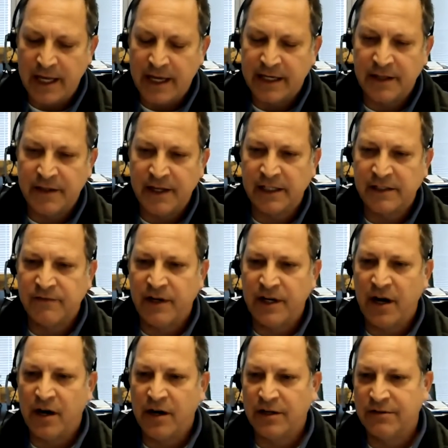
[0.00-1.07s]
I think it's very
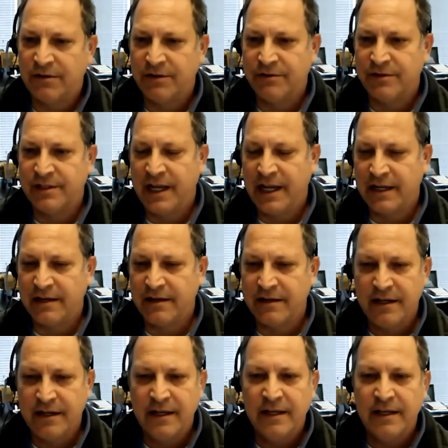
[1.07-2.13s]
hard to understand
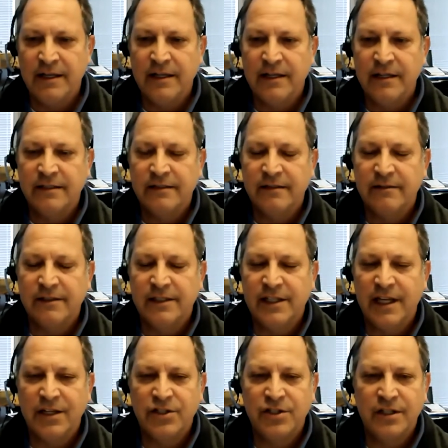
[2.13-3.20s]
the
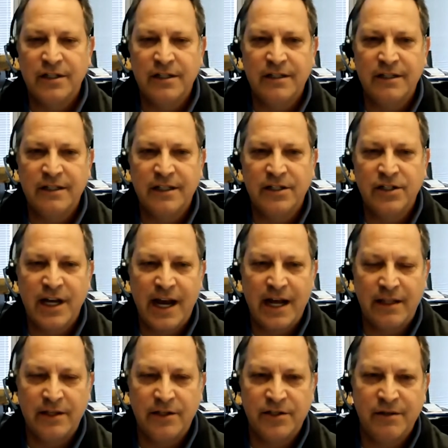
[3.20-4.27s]
tension, the
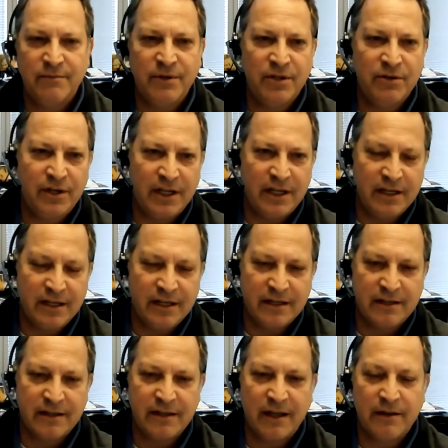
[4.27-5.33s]
challenge, the beauty,
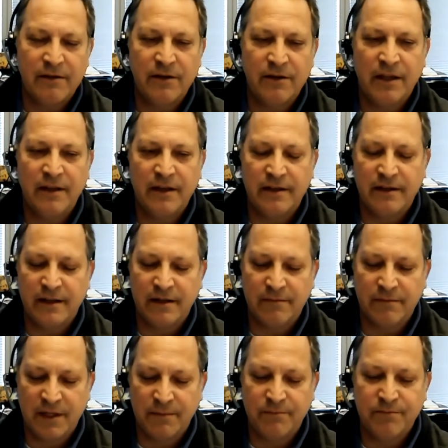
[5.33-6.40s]
and
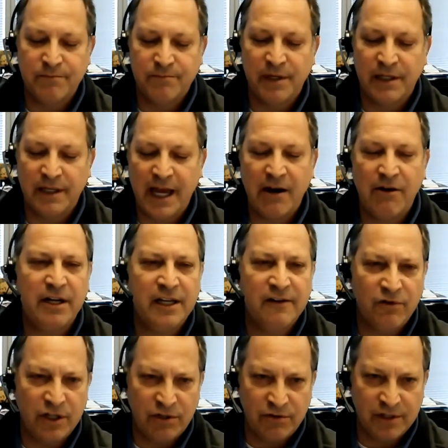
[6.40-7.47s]
the polarity of
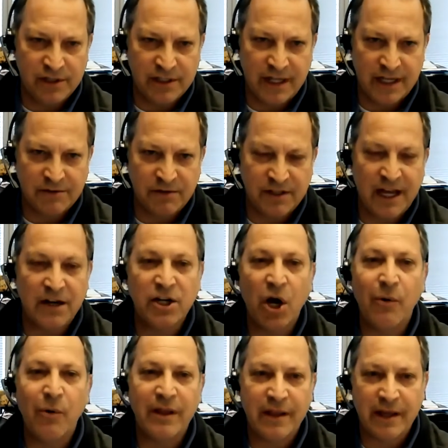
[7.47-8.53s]
what you discussed without
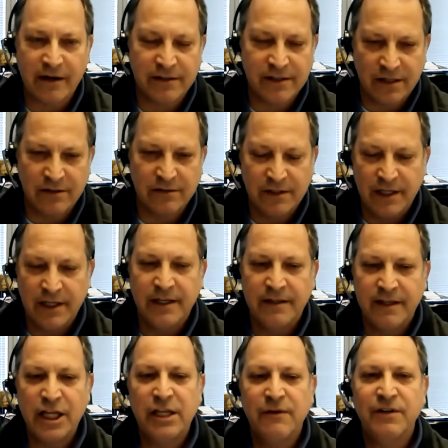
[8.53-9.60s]
going there. So
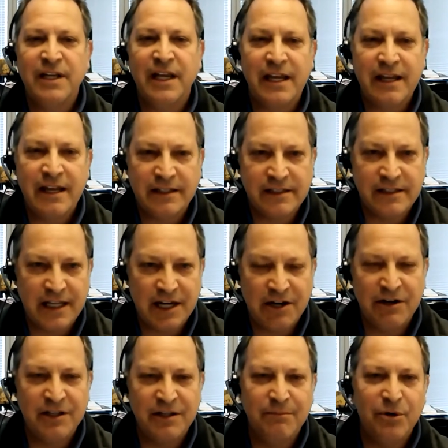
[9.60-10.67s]
thank you for taking us there
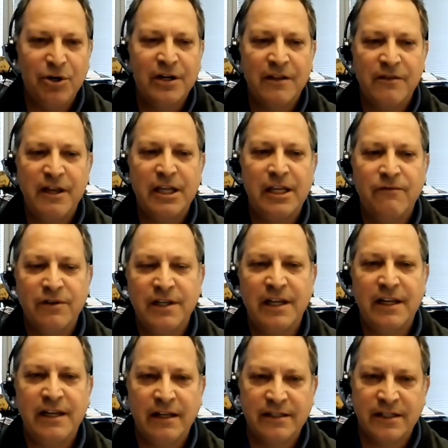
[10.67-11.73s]
in the book, and thank you for
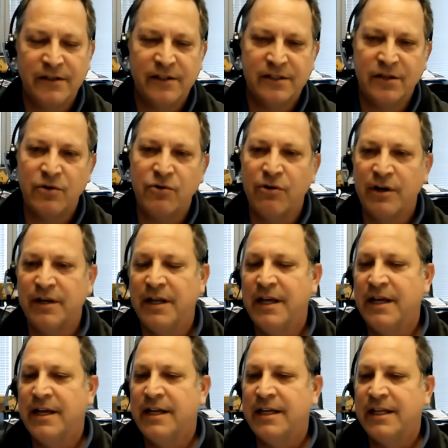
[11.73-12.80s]
taking us on this tour. And
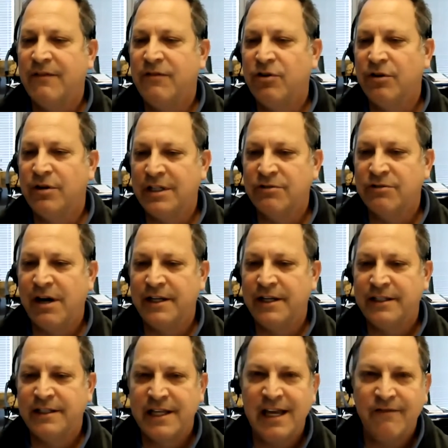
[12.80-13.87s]
if you go to Israel and
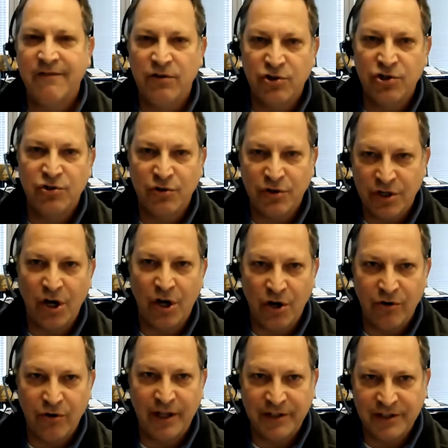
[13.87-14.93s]
it's safe, you should
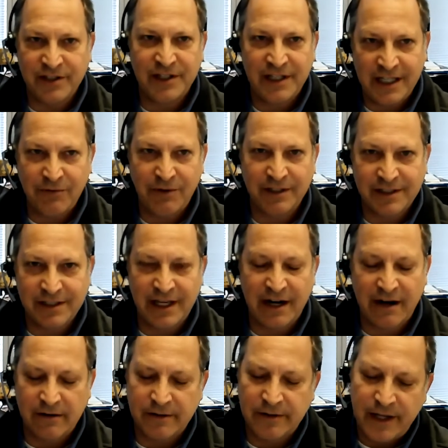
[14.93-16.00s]
go and see what's
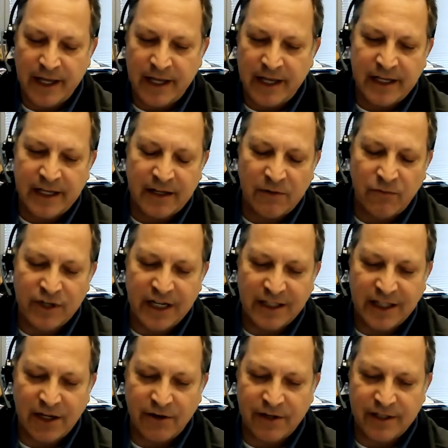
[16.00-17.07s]
there. And we'll
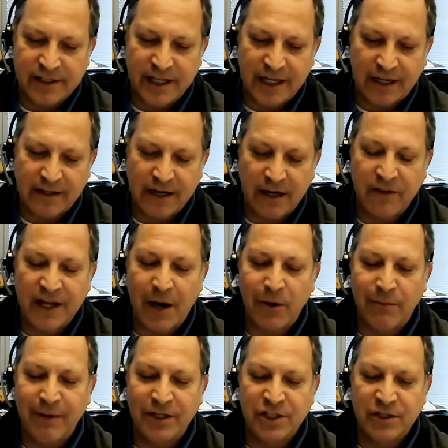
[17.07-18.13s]
get there in a second. The other thing I want
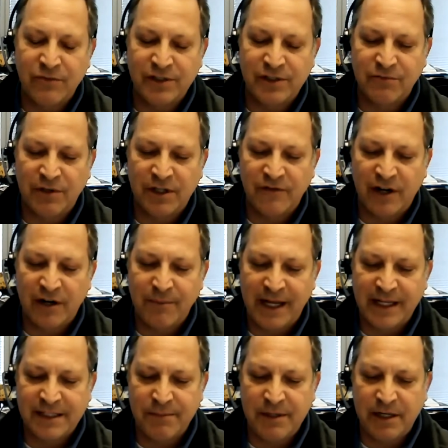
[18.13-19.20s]
to mention was one of our
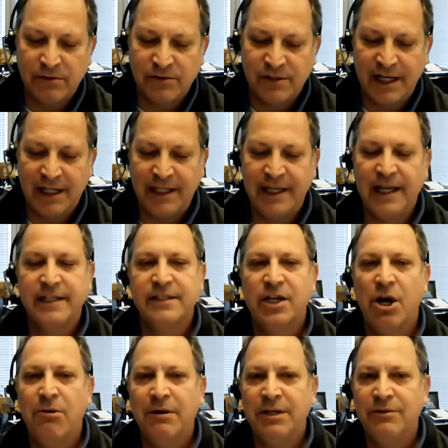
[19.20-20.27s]
past speakers was Elias
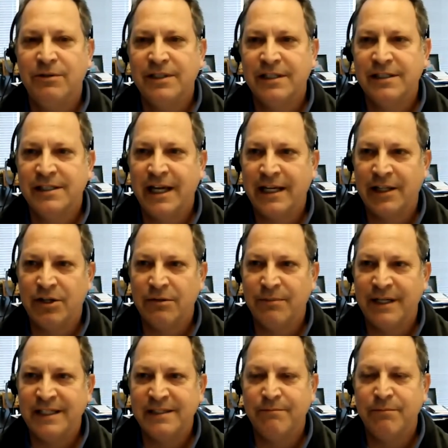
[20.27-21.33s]
Cohen, who's a settler,
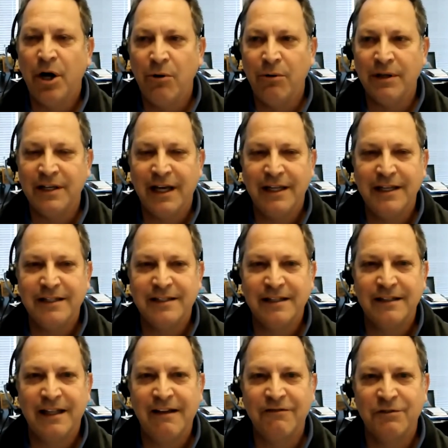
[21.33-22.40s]
but he's a poet, and he's a
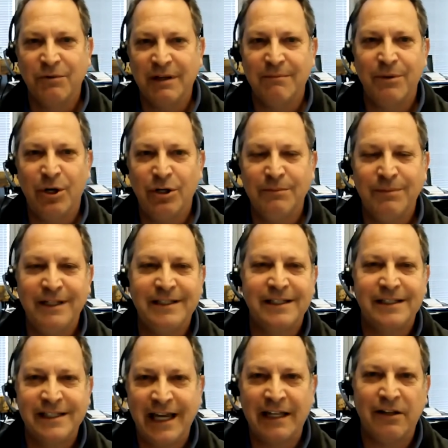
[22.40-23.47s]
left-wing poet, but he's a
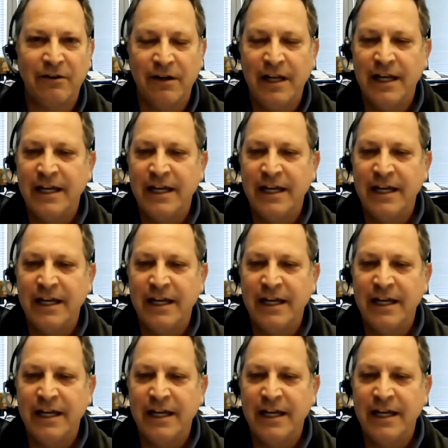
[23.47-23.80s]
settler.